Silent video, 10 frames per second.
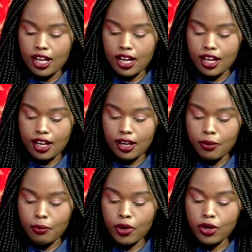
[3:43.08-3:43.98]
uh,
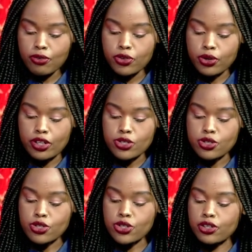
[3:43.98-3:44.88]
one of your
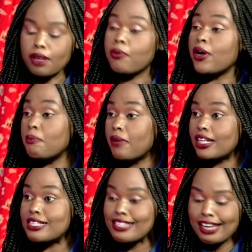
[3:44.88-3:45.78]
institutional
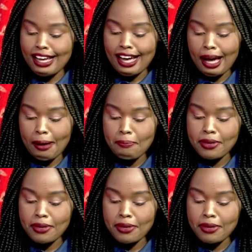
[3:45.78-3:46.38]
appointments uh,